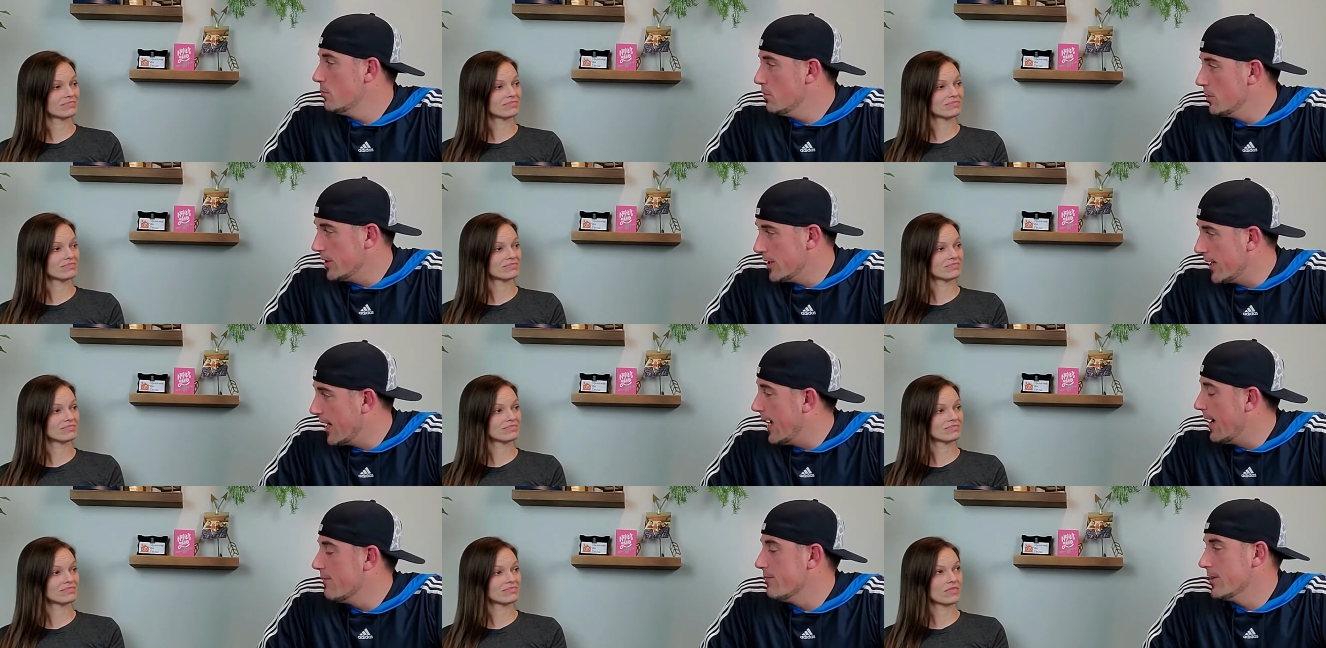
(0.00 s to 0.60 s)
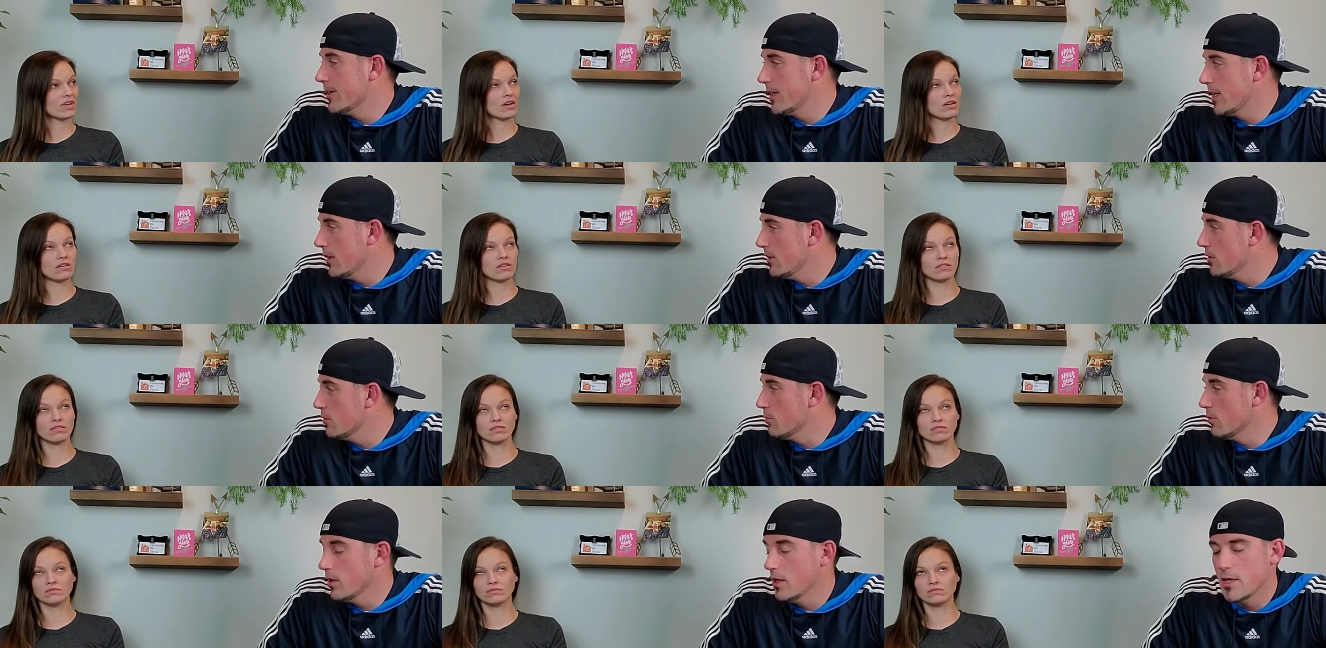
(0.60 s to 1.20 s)
Speaker 1: wreak havoc oh, in
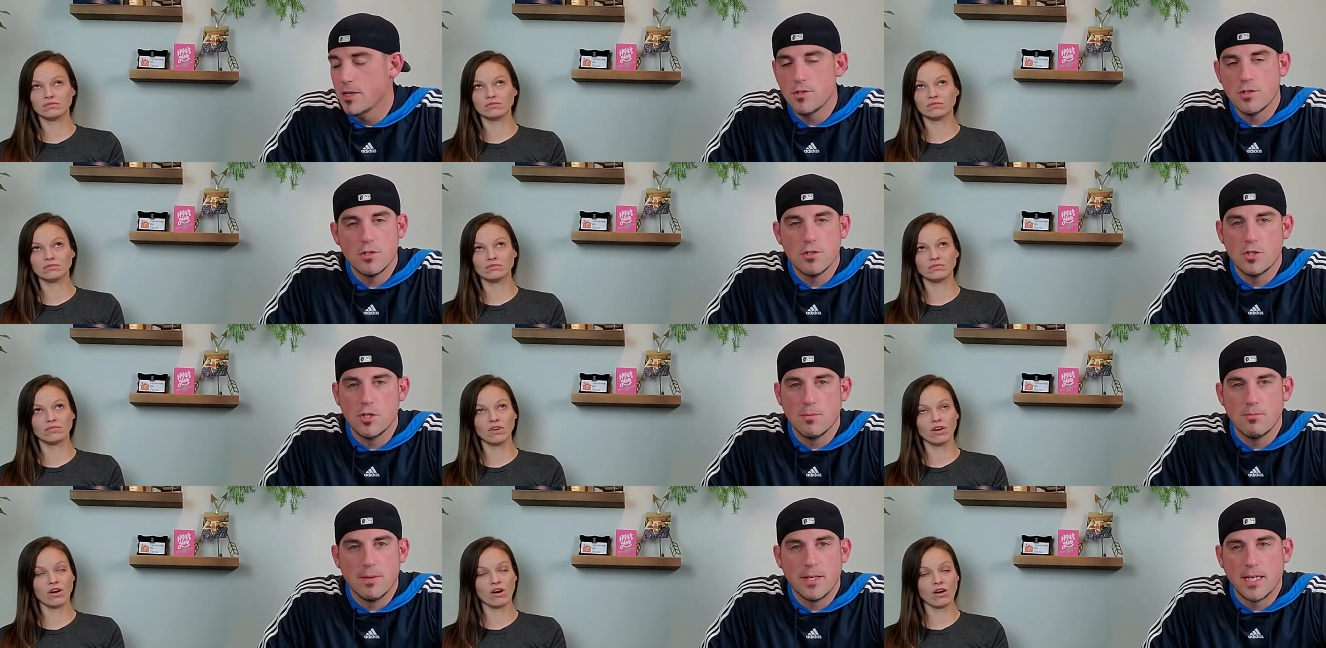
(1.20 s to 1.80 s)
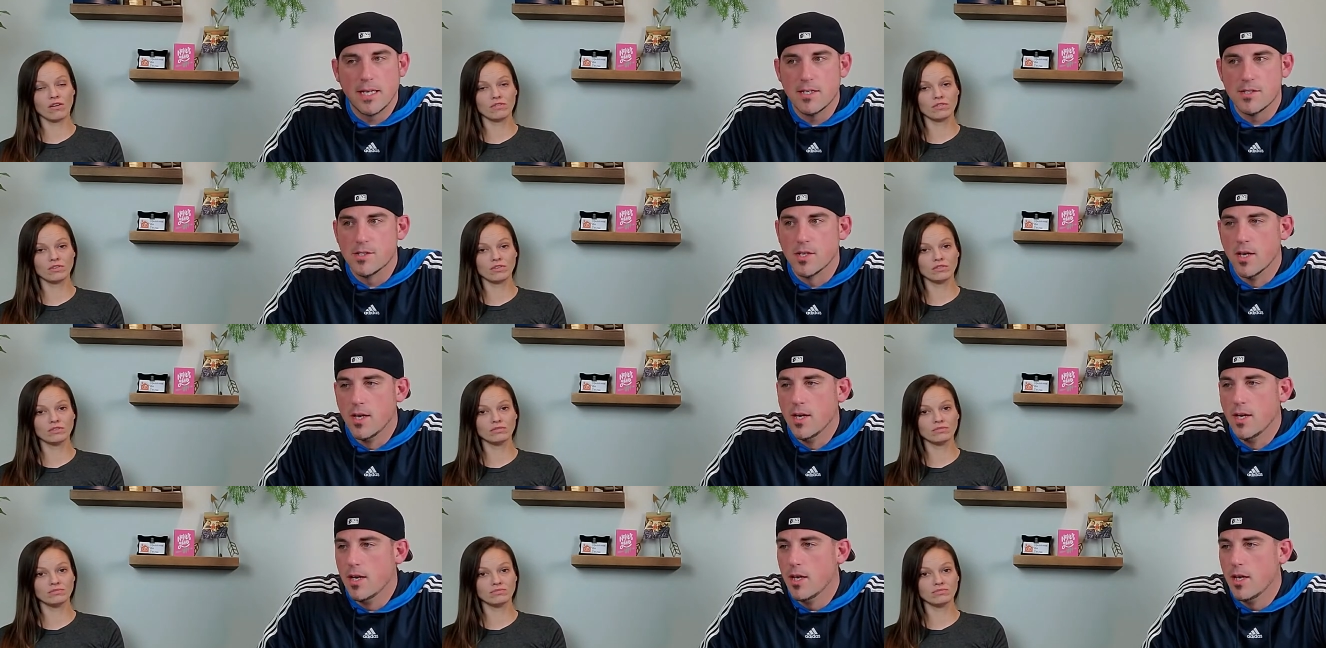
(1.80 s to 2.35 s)
your oh, relationship because awful.